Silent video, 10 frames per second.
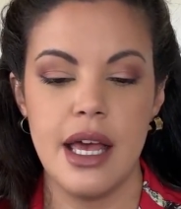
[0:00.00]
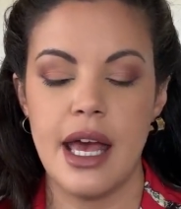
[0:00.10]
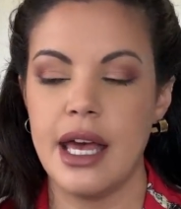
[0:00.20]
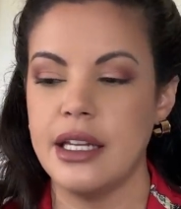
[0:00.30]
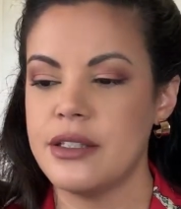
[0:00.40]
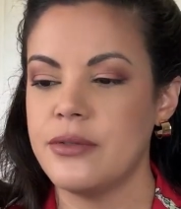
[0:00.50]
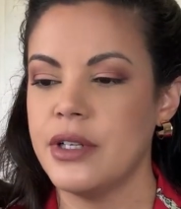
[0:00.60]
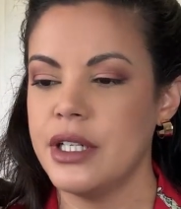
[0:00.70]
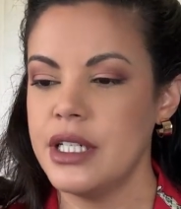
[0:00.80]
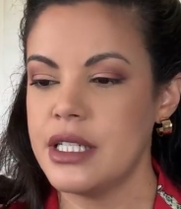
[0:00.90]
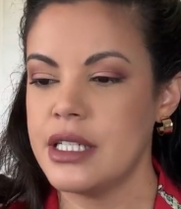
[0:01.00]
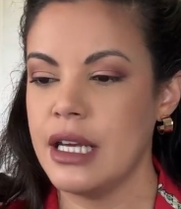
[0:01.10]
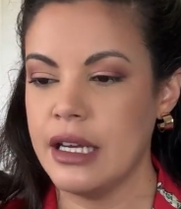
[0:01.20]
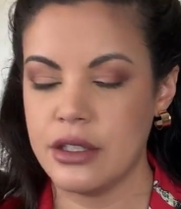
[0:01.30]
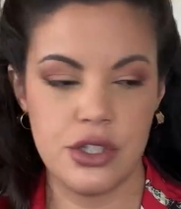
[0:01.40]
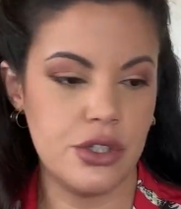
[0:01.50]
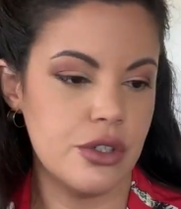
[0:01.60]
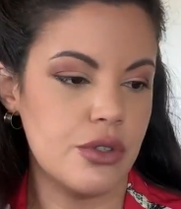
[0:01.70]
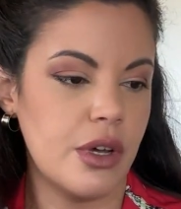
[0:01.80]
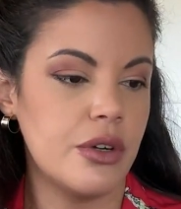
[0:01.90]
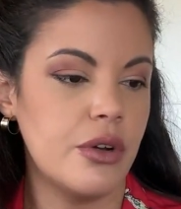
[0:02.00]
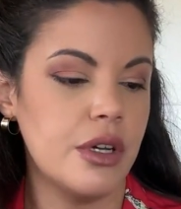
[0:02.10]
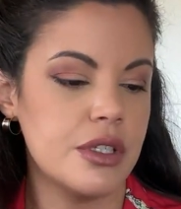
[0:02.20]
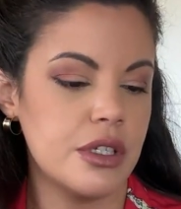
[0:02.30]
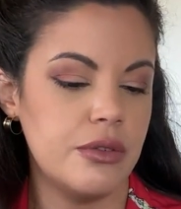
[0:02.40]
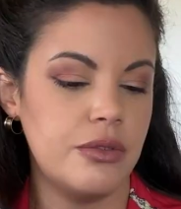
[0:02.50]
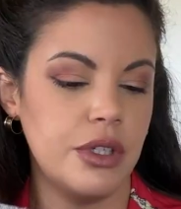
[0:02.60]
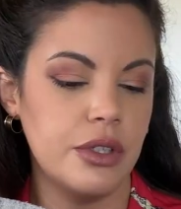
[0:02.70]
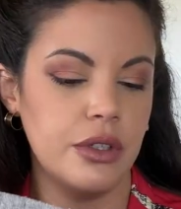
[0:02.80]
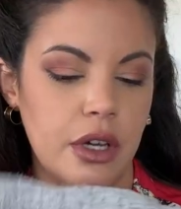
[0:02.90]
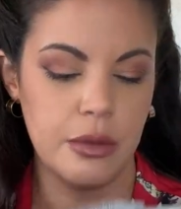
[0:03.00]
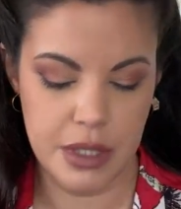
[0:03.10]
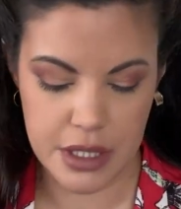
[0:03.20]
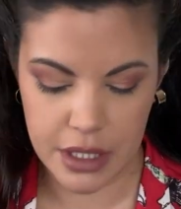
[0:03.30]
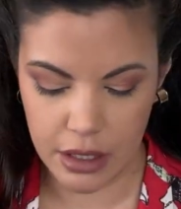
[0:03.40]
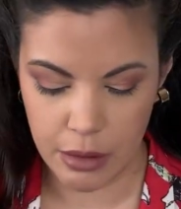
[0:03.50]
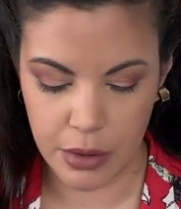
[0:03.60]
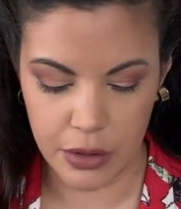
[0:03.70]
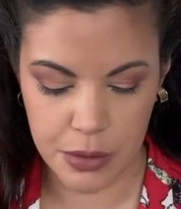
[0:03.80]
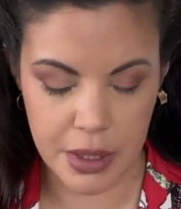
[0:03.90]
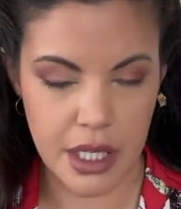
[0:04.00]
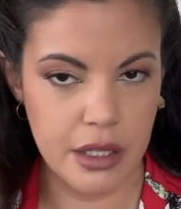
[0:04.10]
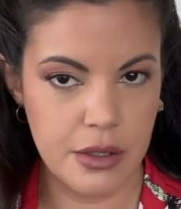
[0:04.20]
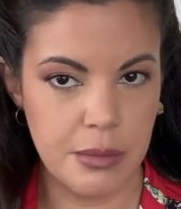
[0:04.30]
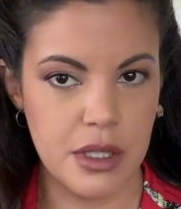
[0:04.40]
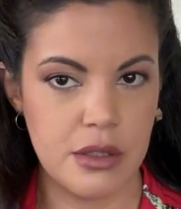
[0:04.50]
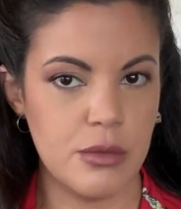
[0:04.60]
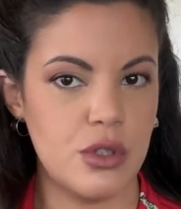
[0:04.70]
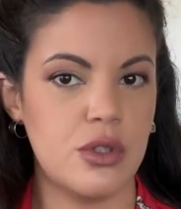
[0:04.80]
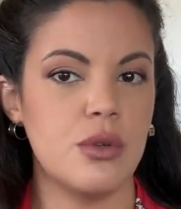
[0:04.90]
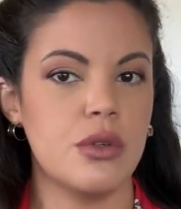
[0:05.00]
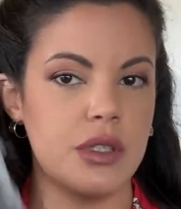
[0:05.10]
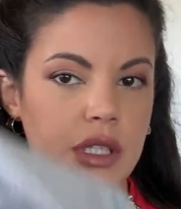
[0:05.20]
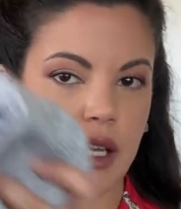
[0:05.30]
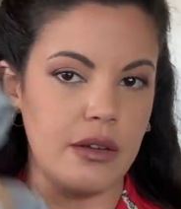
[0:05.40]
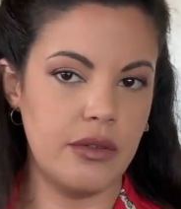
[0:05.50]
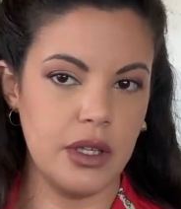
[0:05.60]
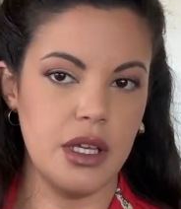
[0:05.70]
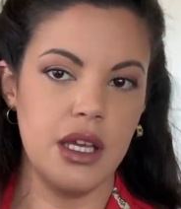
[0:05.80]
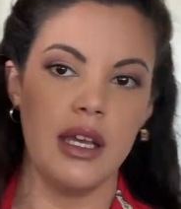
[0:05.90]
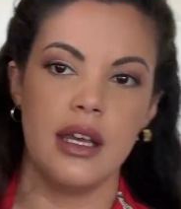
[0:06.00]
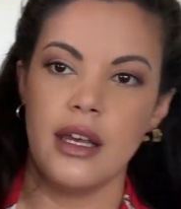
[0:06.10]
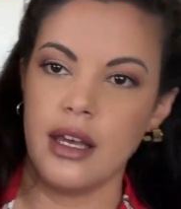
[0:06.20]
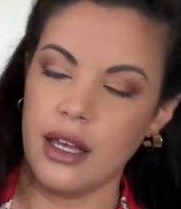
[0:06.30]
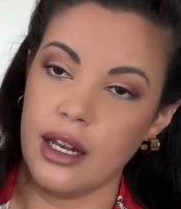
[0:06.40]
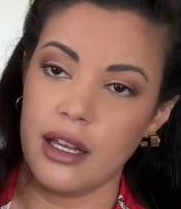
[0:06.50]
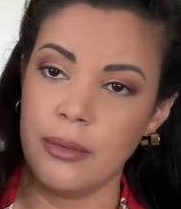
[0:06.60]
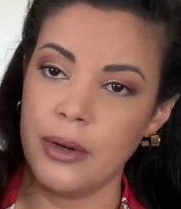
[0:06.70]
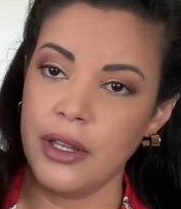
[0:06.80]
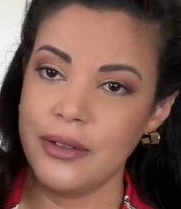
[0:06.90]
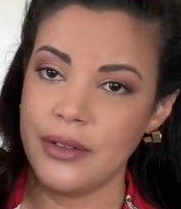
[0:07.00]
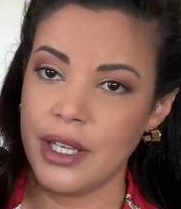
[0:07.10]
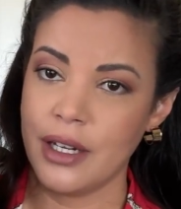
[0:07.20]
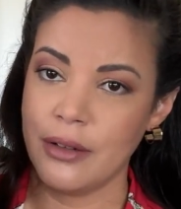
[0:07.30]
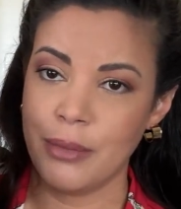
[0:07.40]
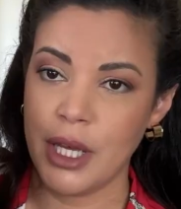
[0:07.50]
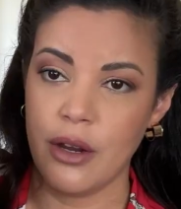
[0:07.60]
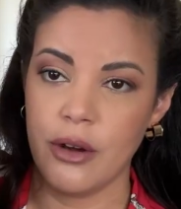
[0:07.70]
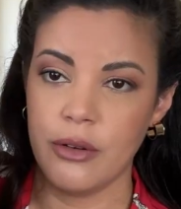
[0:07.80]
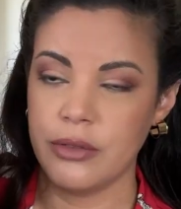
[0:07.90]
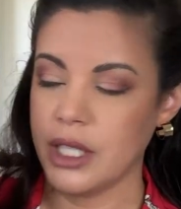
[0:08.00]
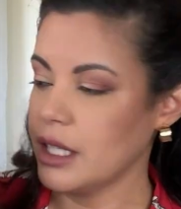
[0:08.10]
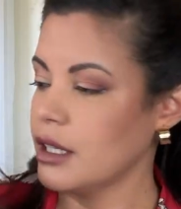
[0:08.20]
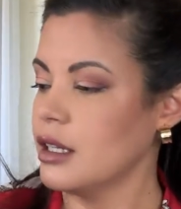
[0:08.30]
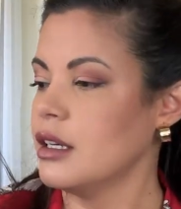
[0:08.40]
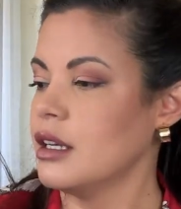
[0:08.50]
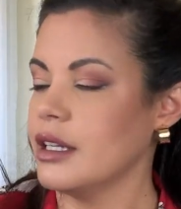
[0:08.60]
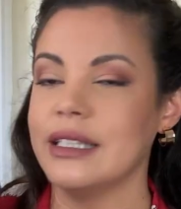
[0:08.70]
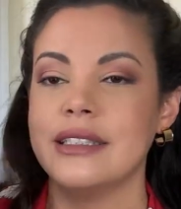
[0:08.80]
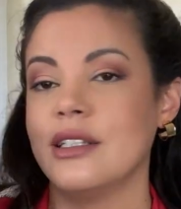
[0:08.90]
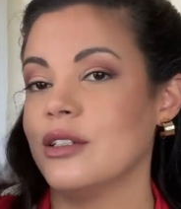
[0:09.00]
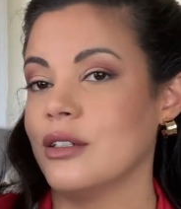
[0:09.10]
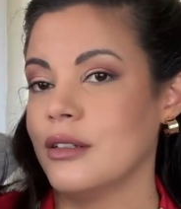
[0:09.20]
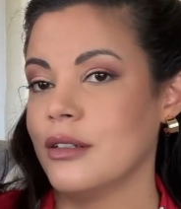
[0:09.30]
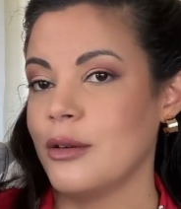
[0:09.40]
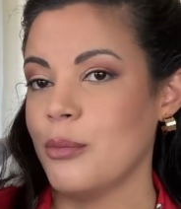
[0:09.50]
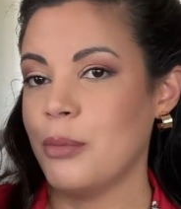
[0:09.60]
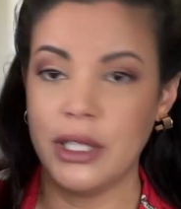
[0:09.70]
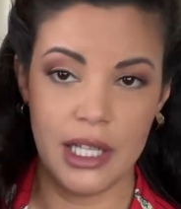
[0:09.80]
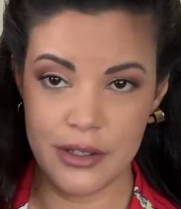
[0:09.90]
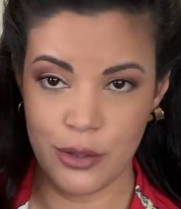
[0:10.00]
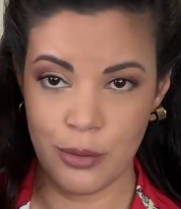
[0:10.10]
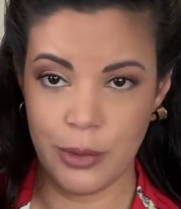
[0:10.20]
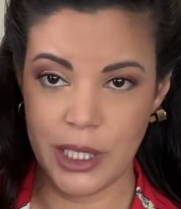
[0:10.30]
And it's very textured, so I don't know how it's gonna feel on my skin, but I was planning to make some shorts out of it. And I can probably even get a pair of like linen palazzo